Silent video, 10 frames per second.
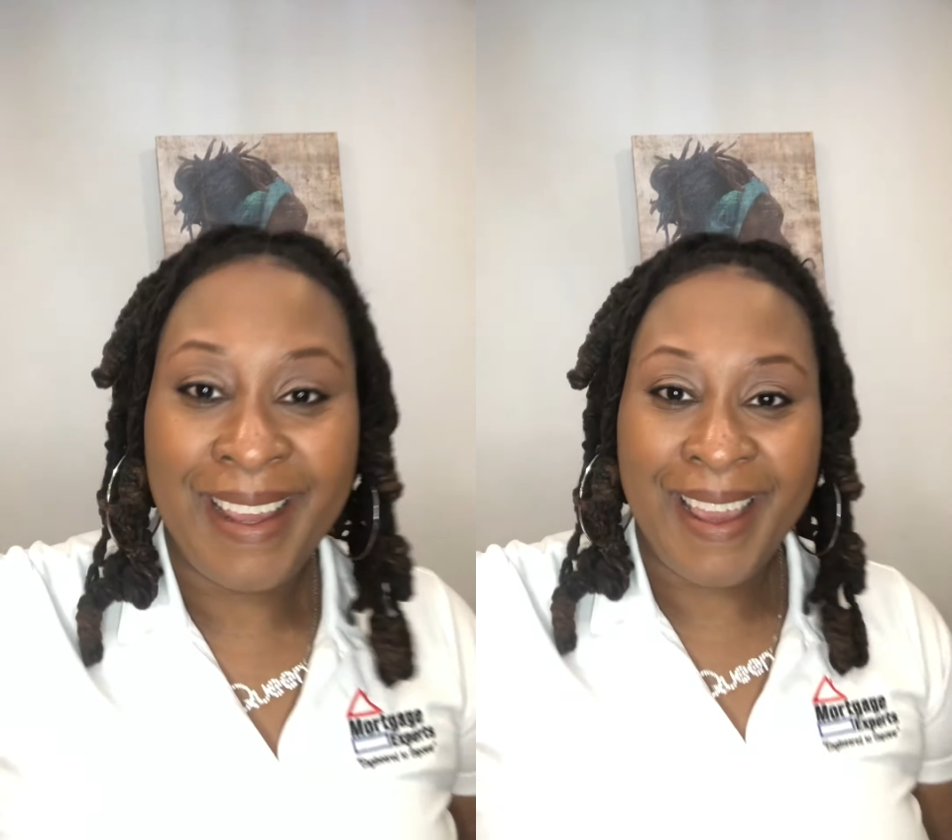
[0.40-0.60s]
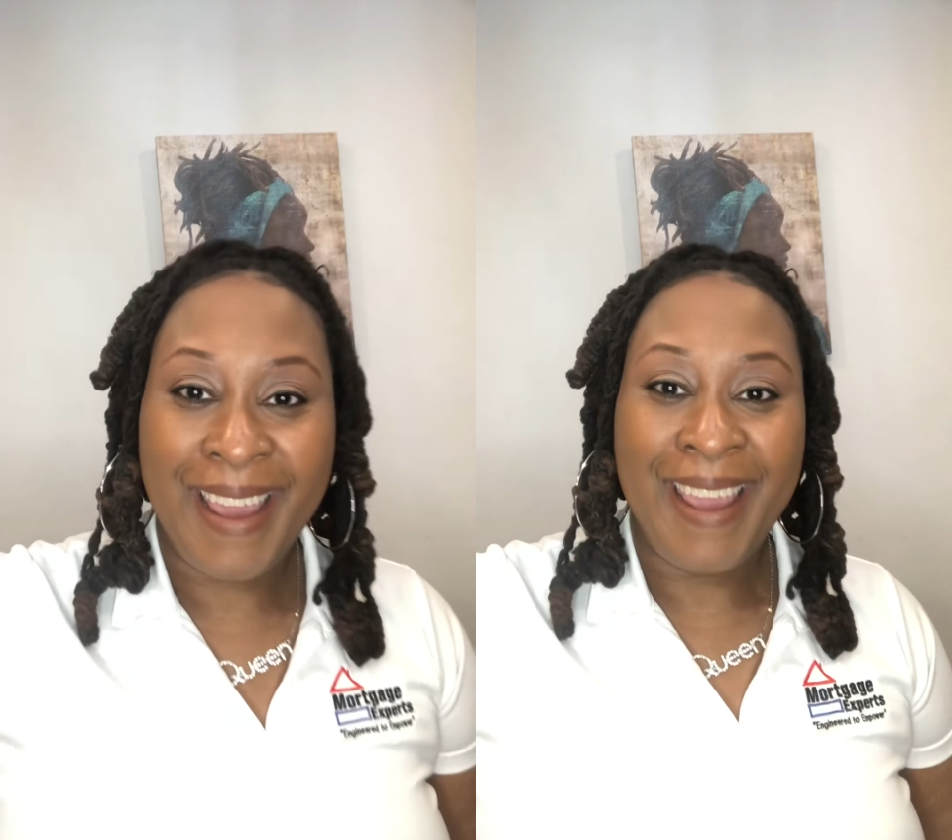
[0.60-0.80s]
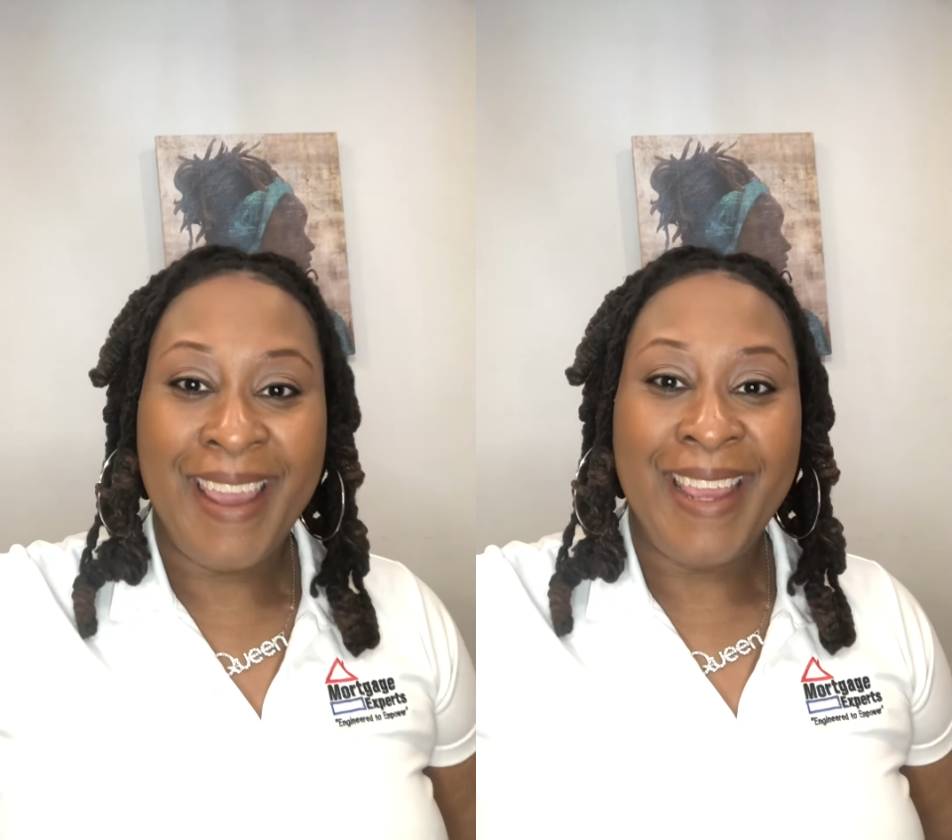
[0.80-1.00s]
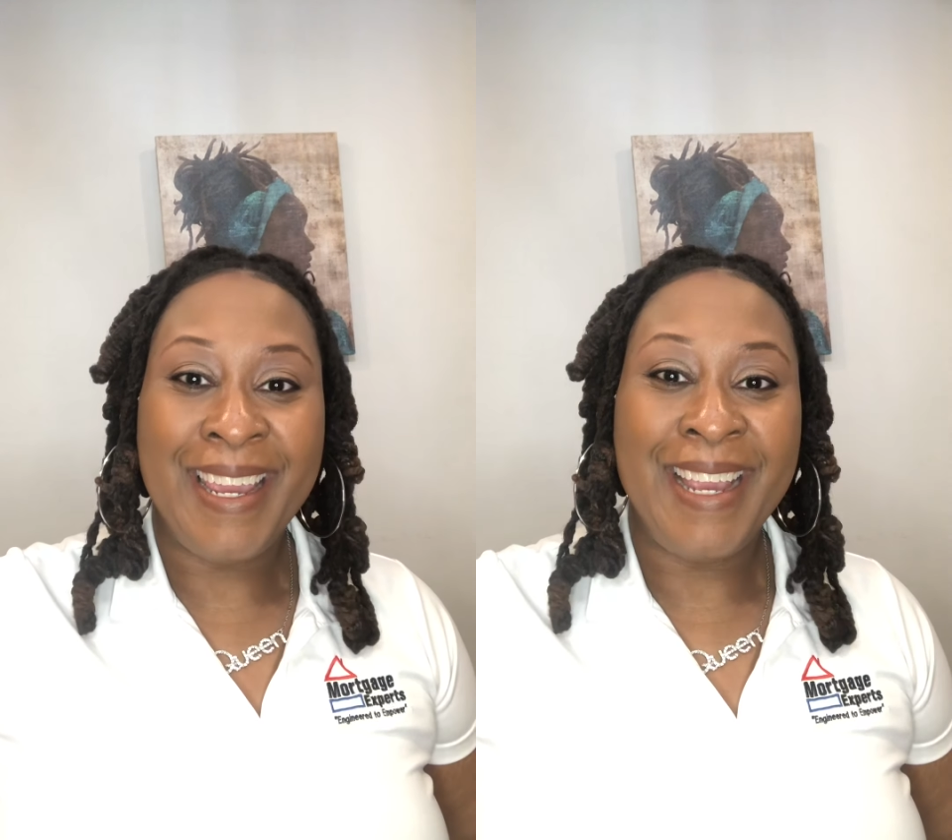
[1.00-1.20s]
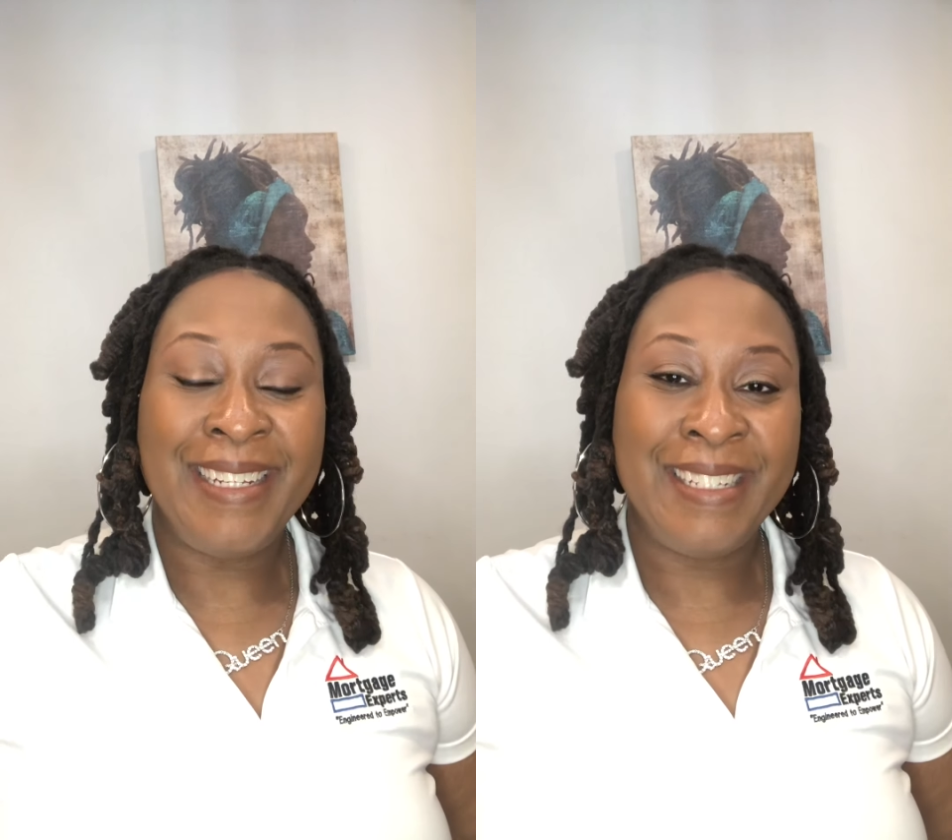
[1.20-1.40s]
Hey,
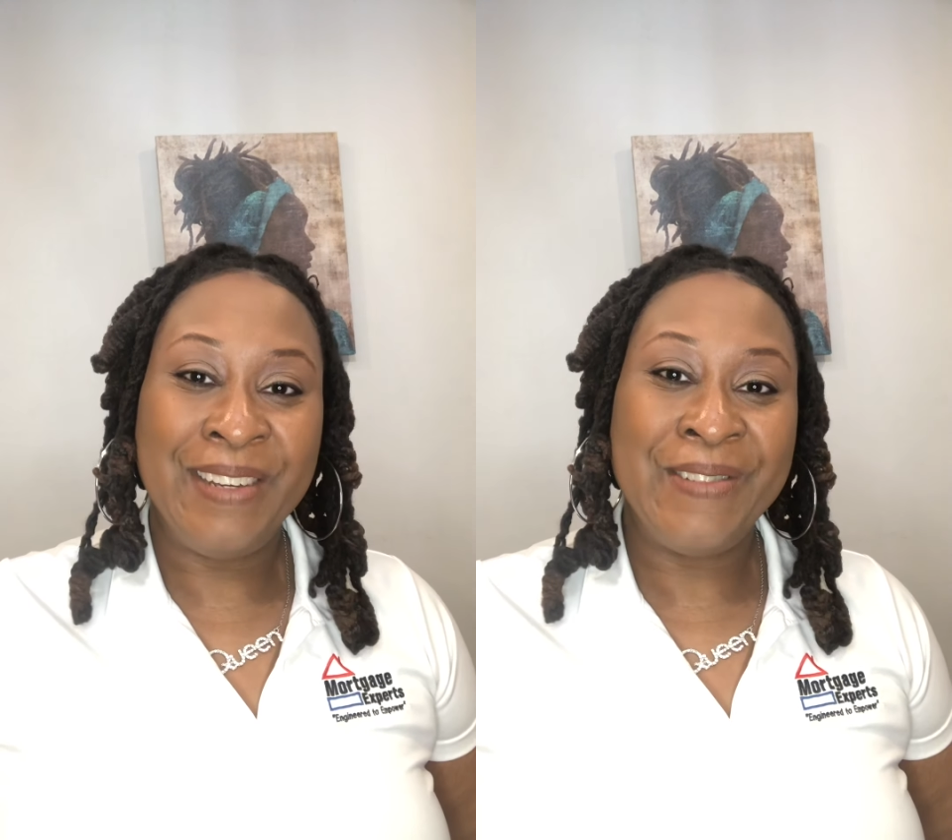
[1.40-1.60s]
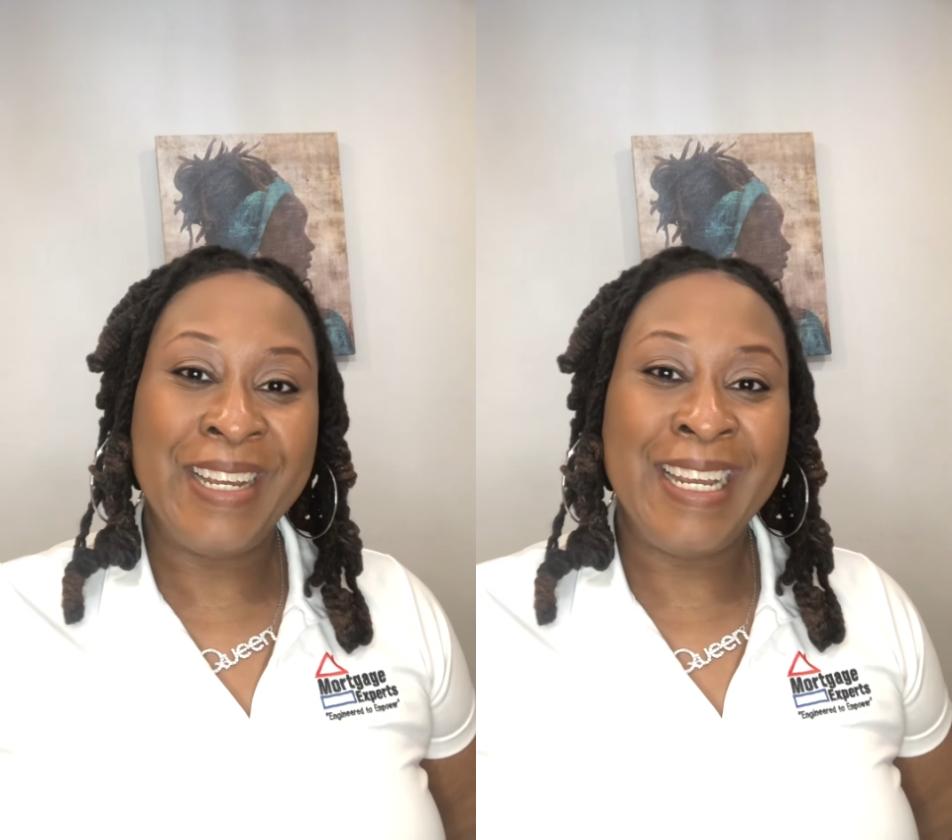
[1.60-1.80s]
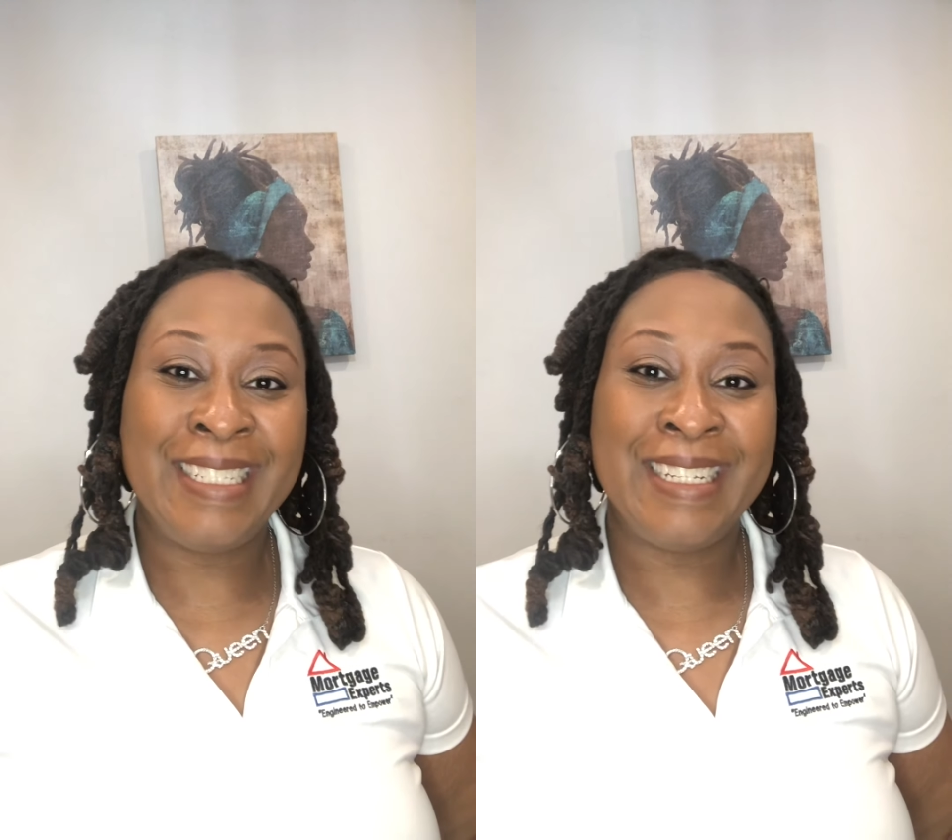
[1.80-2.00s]
kings and queens,